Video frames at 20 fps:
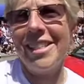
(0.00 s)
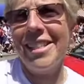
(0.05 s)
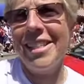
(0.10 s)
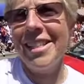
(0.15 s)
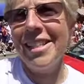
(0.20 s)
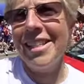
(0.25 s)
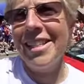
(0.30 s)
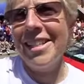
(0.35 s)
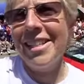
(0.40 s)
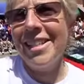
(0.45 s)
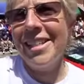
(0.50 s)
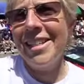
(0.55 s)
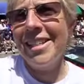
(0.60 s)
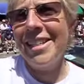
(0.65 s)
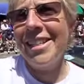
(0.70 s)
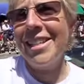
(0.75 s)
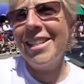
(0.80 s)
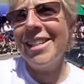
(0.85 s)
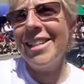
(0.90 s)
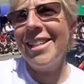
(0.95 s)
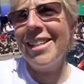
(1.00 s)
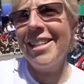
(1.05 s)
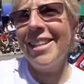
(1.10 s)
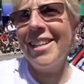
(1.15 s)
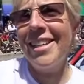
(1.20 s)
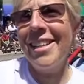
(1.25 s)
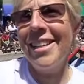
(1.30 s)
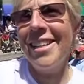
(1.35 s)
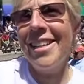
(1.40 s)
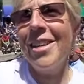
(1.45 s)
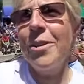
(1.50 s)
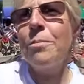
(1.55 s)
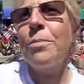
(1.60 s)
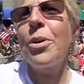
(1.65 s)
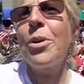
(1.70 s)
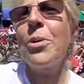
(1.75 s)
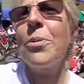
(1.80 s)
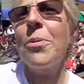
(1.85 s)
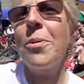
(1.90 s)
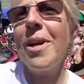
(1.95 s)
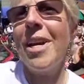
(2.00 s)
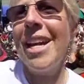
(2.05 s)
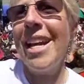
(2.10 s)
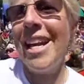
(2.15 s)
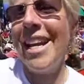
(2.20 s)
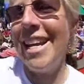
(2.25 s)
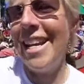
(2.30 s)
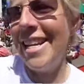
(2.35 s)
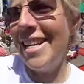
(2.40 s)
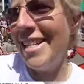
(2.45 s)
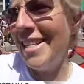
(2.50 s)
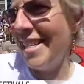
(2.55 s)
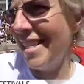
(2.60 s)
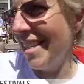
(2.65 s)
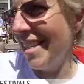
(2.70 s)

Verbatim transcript: Wieners on parade. parade.